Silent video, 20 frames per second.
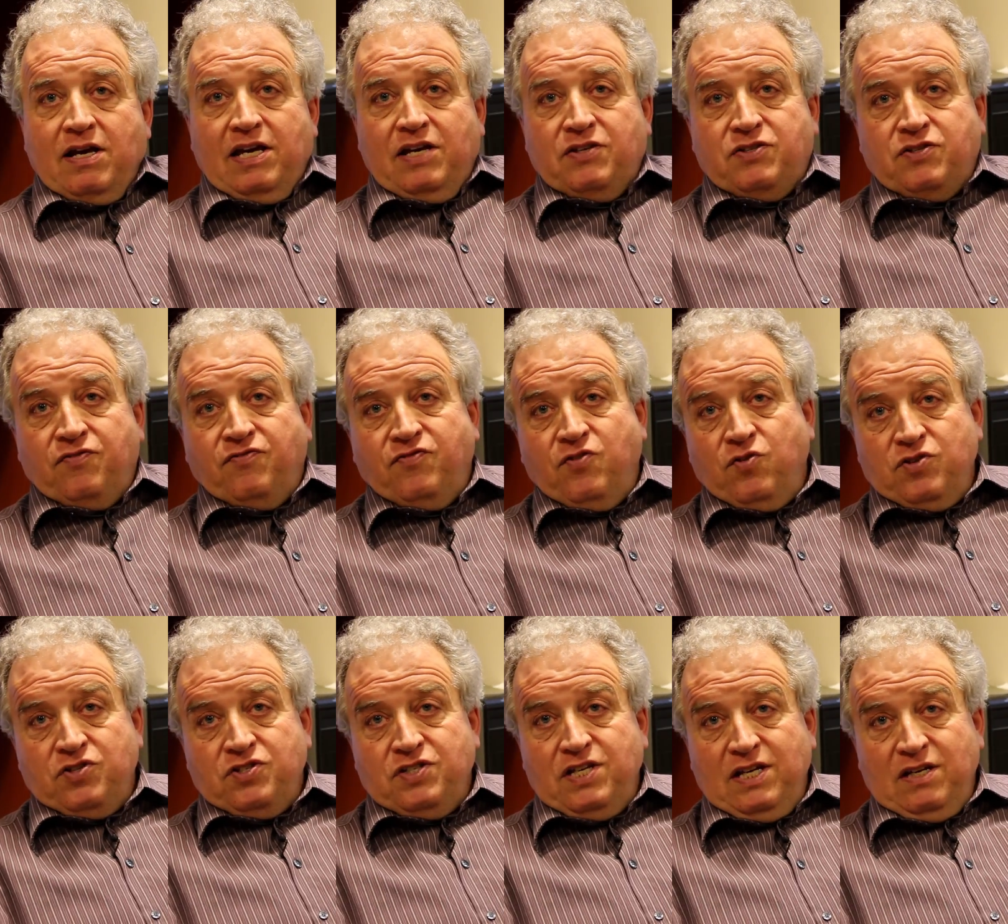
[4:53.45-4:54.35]
It's a
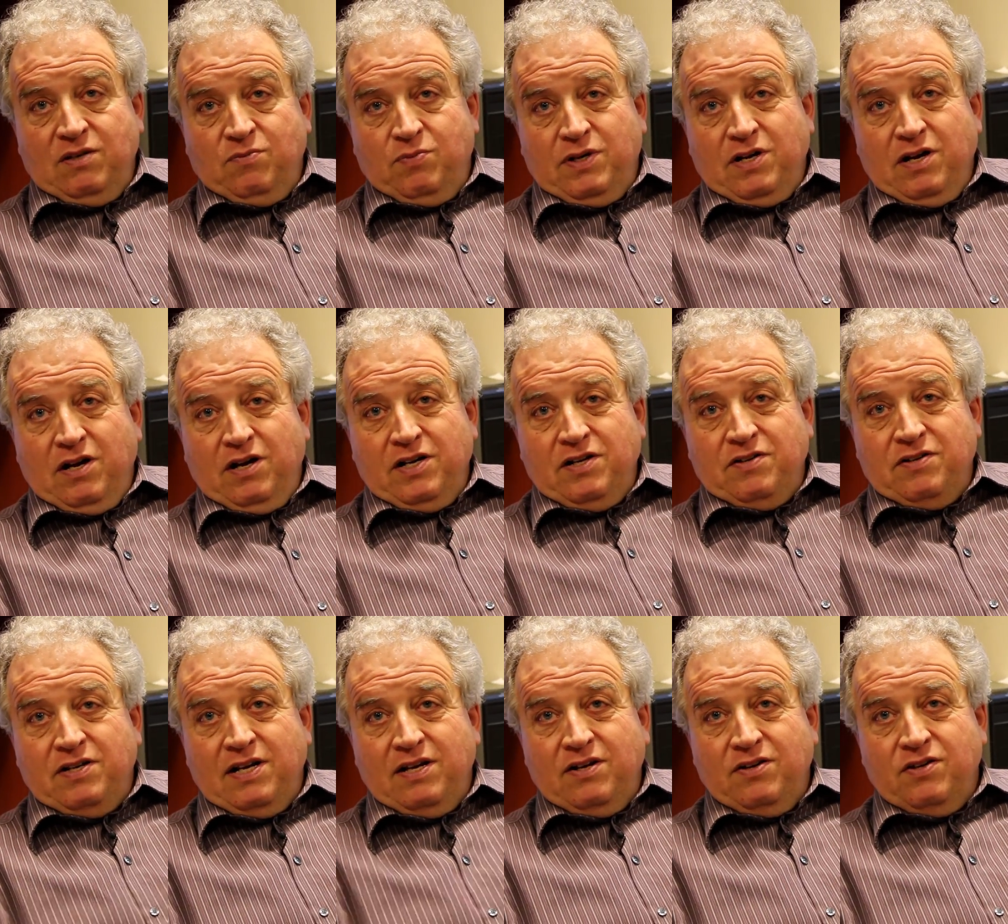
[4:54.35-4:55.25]
foreseen but
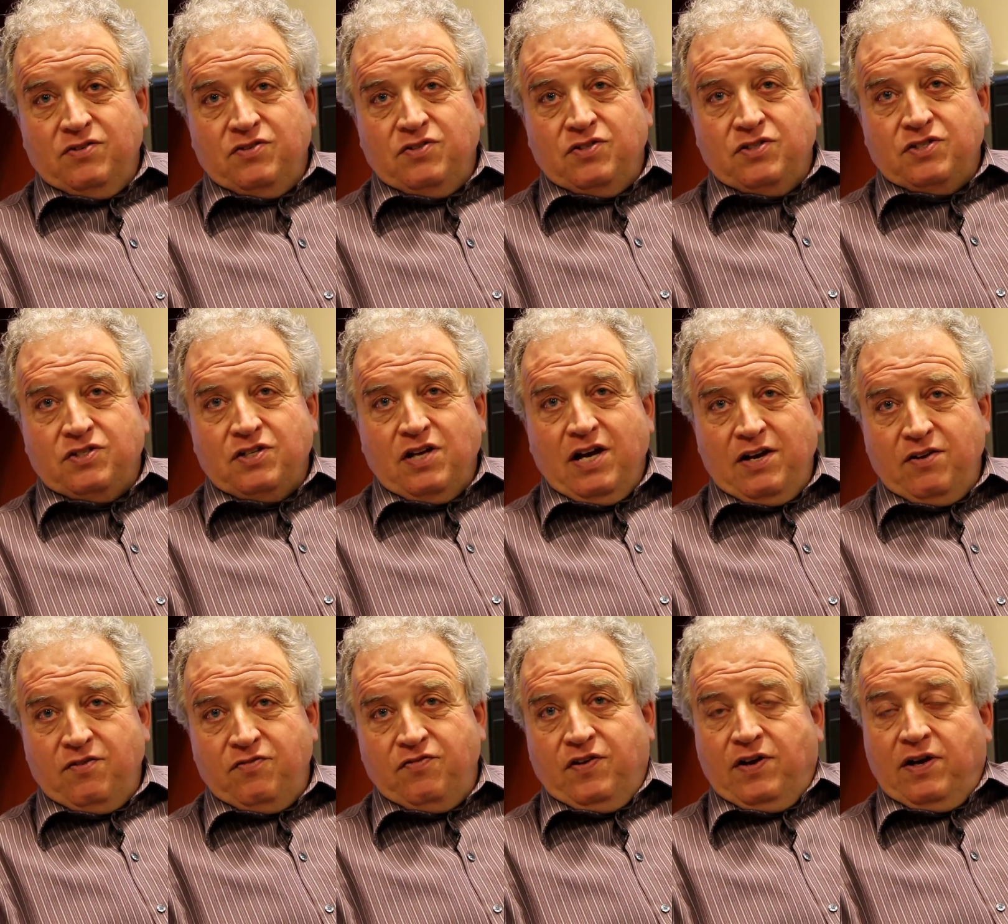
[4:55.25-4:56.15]
unintended
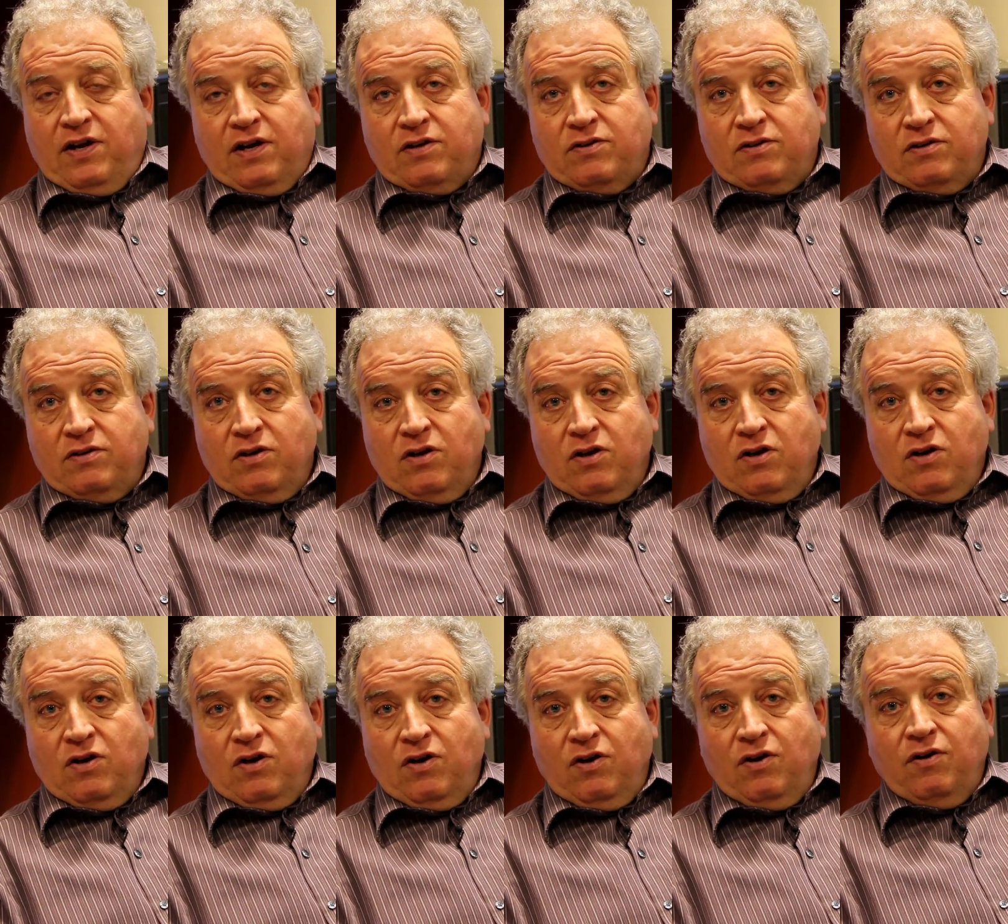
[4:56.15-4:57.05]
side effect
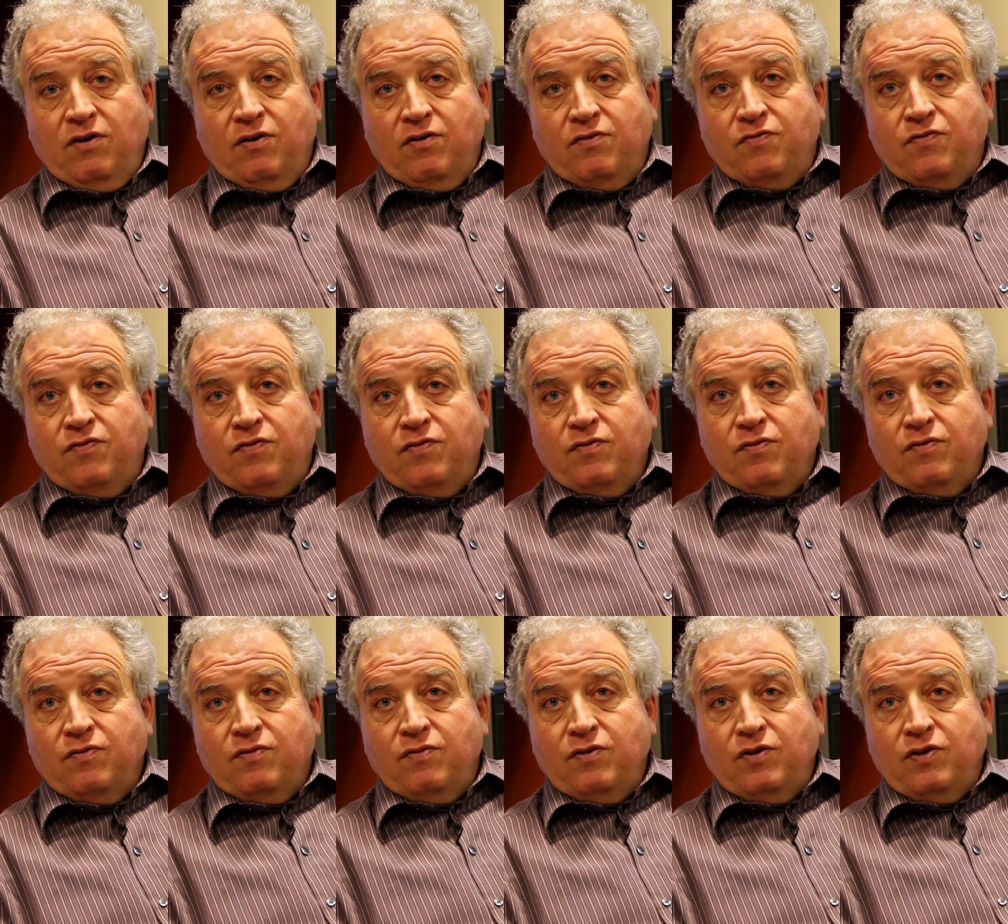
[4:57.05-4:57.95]
of
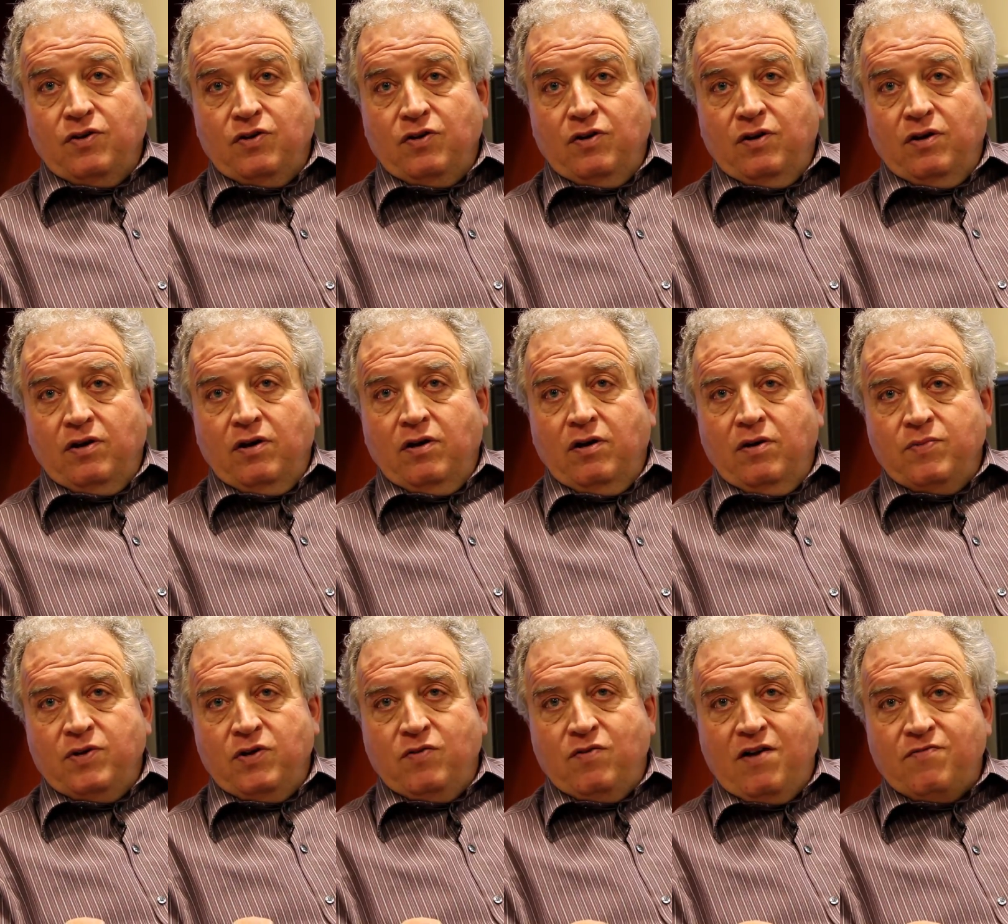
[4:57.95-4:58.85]

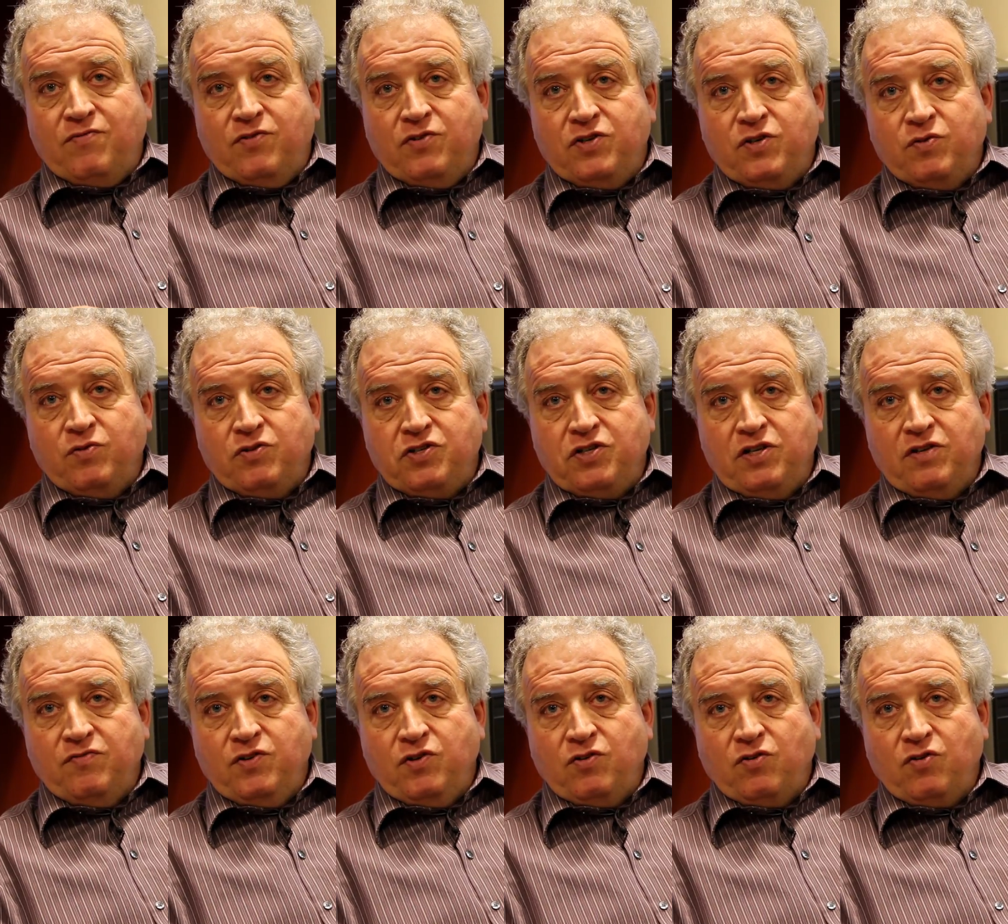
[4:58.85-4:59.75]
um, your effort to
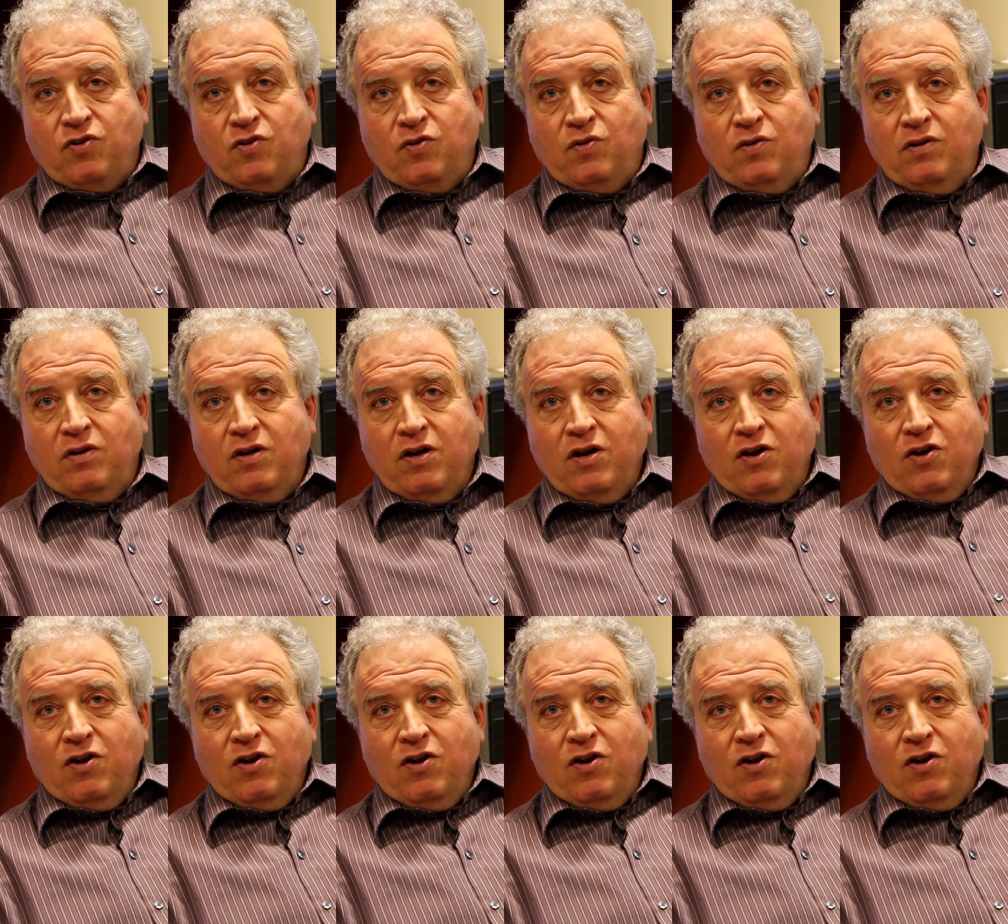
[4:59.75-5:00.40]
achieve your goal.